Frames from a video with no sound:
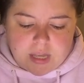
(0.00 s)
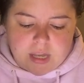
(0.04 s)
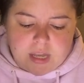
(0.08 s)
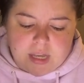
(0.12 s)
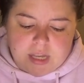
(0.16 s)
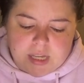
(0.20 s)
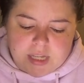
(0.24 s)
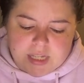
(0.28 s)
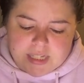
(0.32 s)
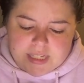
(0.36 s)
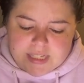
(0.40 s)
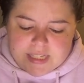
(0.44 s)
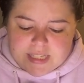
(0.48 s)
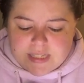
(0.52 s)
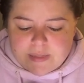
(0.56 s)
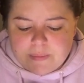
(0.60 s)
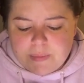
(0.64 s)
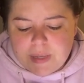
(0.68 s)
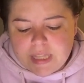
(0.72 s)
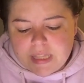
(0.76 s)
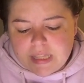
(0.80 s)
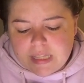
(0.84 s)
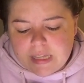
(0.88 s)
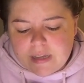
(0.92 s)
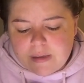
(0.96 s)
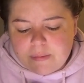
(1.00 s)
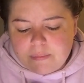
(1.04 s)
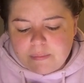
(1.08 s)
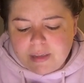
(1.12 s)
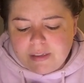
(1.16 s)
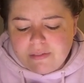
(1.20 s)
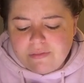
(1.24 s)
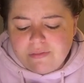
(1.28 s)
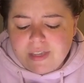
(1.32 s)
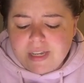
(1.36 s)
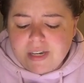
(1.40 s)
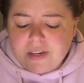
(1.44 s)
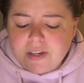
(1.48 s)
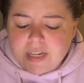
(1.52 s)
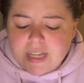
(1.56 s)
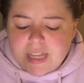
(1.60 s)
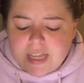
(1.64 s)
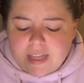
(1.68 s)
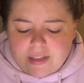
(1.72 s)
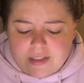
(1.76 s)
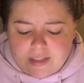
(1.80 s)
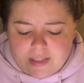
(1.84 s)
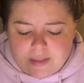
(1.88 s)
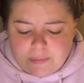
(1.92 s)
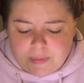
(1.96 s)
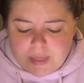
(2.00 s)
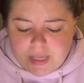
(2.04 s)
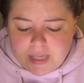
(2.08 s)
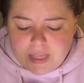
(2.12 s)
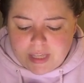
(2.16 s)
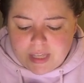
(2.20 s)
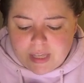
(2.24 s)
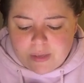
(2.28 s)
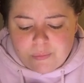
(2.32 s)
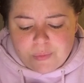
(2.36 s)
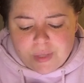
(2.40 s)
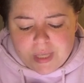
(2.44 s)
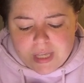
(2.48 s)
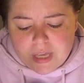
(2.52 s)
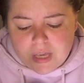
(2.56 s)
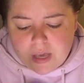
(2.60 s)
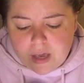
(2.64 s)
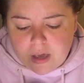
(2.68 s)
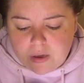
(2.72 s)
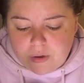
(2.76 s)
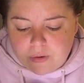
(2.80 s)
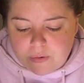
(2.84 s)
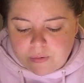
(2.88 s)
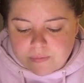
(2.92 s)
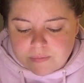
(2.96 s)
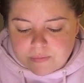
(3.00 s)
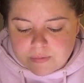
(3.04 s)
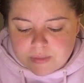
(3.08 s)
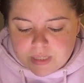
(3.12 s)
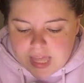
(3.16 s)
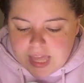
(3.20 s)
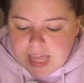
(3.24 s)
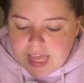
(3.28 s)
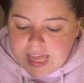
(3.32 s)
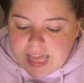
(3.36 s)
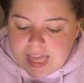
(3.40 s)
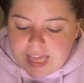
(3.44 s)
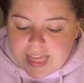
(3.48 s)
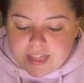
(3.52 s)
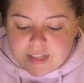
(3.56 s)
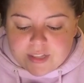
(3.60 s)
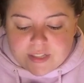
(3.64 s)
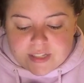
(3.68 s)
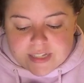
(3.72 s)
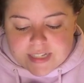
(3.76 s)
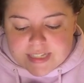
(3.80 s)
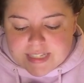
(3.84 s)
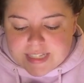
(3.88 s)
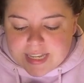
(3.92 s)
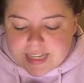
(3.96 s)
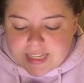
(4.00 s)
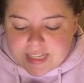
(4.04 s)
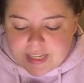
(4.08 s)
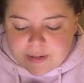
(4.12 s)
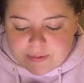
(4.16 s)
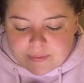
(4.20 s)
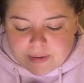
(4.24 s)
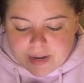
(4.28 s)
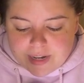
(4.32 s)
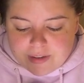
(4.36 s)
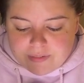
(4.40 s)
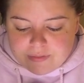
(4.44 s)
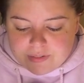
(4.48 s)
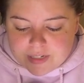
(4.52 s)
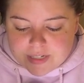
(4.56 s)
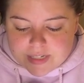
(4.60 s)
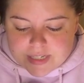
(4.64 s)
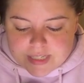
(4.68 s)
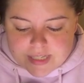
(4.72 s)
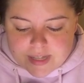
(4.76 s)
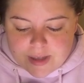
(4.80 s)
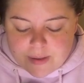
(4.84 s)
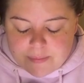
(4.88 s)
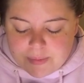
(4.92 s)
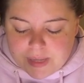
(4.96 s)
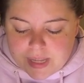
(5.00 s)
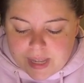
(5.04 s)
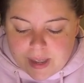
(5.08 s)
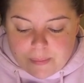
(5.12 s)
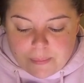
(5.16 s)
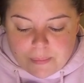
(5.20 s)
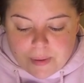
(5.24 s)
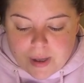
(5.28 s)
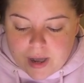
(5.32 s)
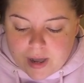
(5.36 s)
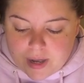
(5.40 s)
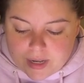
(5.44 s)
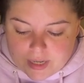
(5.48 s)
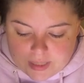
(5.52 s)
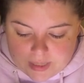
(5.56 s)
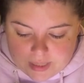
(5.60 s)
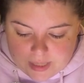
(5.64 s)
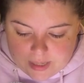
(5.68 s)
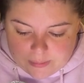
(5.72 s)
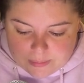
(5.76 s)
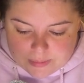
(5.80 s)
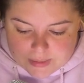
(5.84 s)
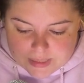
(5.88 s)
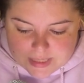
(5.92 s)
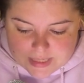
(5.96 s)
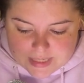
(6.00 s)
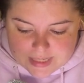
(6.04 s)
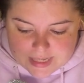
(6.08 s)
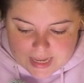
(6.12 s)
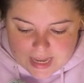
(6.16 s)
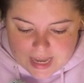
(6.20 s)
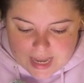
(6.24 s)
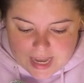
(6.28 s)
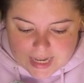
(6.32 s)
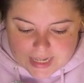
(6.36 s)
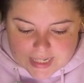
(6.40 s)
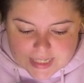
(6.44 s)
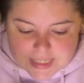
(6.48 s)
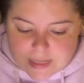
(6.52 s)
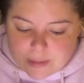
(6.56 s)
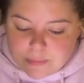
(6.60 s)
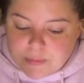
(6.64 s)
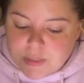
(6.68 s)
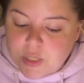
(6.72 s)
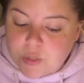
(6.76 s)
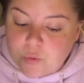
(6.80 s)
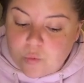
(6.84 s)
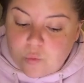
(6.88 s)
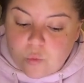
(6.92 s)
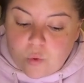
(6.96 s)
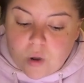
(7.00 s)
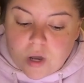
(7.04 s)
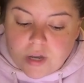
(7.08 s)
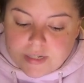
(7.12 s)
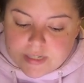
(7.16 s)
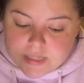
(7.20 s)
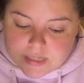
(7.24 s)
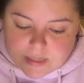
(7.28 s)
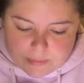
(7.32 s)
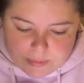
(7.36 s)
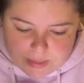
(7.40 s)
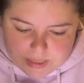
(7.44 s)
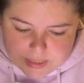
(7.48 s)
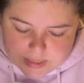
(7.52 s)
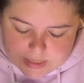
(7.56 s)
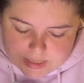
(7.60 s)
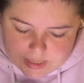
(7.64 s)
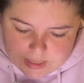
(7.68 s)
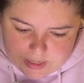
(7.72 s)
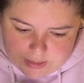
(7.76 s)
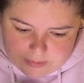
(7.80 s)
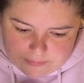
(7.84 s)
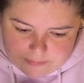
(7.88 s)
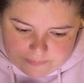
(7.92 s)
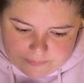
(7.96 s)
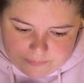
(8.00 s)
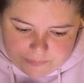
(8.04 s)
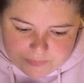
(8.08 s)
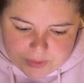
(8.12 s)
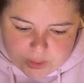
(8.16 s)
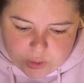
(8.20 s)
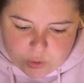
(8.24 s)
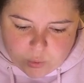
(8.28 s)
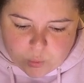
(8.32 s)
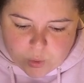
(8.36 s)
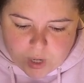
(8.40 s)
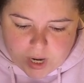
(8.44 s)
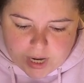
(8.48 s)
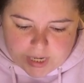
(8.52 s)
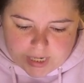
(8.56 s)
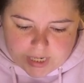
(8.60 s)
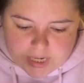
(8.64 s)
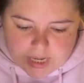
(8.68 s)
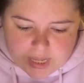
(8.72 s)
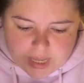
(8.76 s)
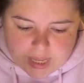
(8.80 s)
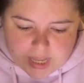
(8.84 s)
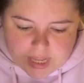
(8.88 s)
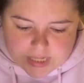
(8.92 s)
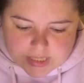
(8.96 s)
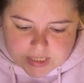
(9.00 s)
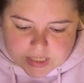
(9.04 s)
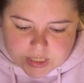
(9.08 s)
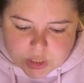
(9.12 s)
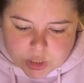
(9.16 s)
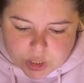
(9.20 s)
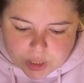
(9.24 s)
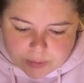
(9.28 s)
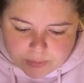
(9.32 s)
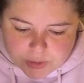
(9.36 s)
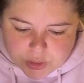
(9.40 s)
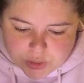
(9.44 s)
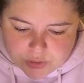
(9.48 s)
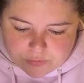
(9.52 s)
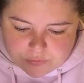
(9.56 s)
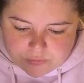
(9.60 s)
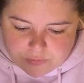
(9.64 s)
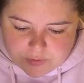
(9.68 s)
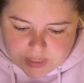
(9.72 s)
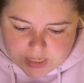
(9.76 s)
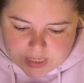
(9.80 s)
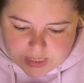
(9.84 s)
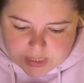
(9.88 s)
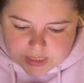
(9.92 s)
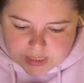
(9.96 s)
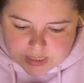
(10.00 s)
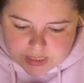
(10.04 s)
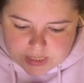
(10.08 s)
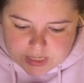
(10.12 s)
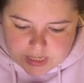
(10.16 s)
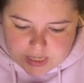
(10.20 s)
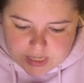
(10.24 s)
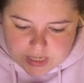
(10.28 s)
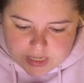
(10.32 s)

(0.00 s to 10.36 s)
Ugh, Samantha, my feet are killing me. Can we go? It looks like you're ready for a zombie apocalypse, except you want to be seen. You whined and stomped your feet.